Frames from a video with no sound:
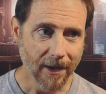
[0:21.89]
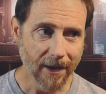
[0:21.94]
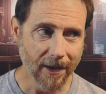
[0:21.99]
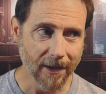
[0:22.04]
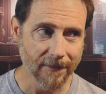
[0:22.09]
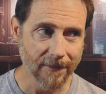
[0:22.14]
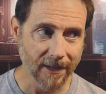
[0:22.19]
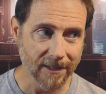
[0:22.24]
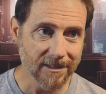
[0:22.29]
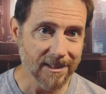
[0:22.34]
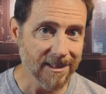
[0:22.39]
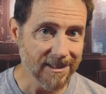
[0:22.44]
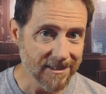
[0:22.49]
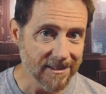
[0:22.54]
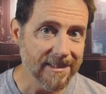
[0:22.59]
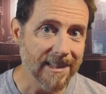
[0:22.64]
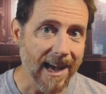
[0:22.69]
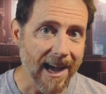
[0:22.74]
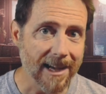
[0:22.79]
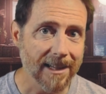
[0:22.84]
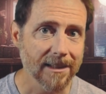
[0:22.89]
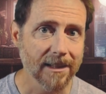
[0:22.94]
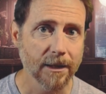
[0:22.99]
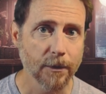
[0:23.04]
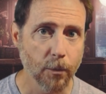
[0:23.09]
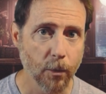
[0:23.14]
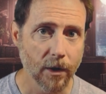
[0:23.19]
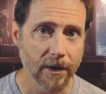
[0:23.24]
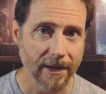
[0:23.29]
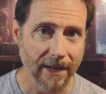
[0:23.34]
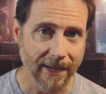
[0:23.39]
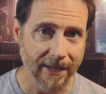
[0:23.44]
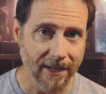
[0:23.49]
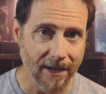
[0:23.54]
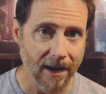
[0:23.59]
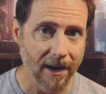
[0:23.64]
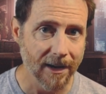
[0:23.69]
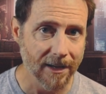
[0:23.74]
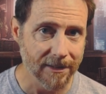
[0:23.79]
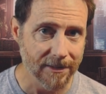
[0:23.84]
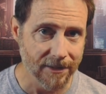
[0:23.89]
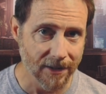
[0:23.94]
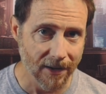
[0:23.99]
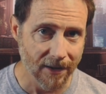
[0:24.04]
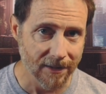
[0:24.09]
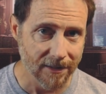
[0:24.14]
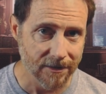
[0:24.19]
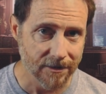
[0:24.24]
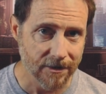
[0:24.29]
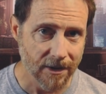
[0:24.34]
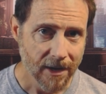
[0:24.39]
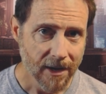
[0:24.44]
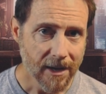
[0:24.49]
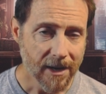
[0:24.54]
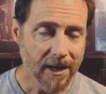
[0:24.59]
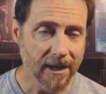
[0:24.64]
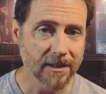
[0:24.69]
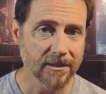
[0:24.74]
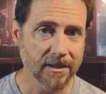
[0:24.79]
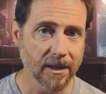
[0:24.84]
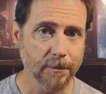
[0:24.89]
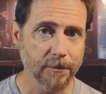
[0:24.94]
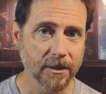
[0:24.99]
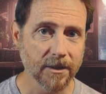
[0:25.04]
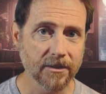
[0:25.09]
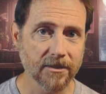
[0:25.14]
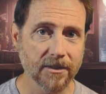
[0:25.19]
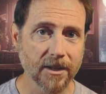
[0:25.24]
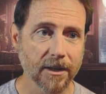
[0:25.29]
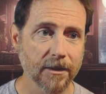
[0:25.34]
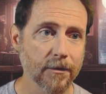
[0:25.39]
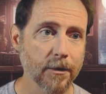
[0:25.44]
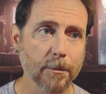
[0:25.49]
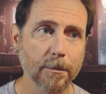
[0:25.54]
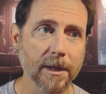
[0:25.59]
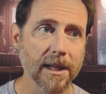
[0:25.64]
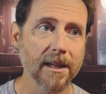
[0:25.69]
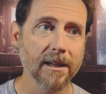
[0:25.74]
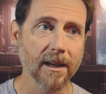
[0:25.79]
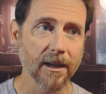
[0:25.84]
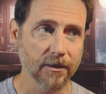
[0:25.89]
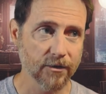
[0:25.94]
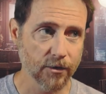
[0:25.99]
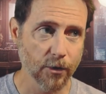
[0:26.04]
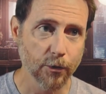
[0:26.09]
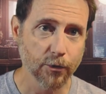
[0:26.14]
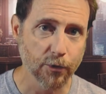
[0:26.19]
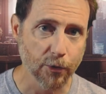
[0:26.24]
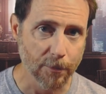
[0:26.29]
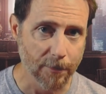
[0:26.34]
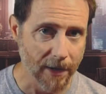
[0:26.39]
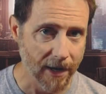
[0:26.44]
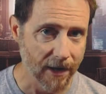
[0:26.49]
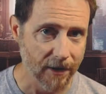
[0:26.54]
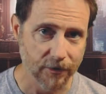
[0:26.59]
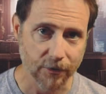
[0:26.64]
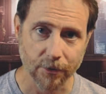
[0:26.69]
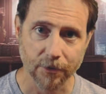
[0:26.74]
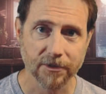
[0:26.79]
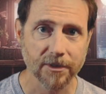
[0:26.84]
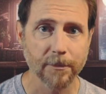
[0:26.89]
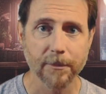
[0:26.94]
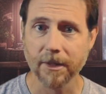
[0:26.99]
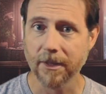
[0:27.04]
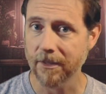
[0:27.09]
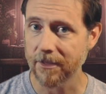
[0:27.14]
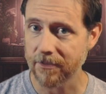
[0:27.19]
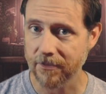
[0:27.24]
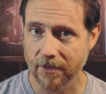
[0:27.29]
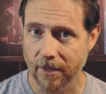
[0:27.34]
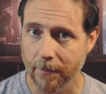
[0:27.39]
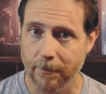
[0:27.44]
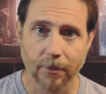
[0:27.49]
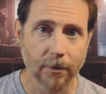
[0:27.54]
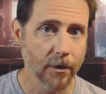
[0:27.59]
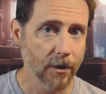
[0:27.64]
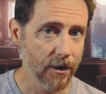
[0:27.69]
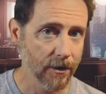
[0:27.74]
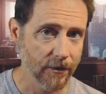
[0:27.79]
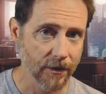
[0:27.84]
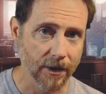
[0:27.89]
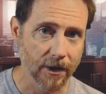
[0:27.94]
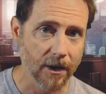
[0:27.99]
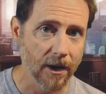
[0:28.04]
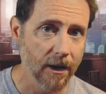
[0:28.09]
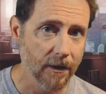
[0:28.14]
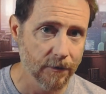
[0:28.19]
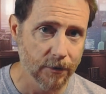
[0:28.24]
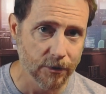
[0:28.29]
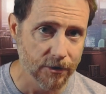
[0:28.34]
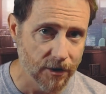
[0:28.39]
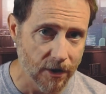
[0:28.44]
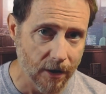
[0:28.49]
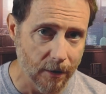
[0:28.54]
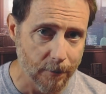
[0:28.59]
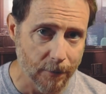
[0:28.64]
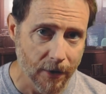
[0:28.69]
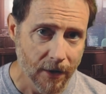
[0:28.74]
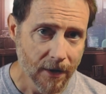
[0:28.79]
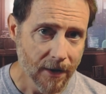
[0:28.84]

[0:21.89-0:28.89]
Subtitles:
And that's exactly what AI does, except instead of it being a social mask or something that's temporary that covers up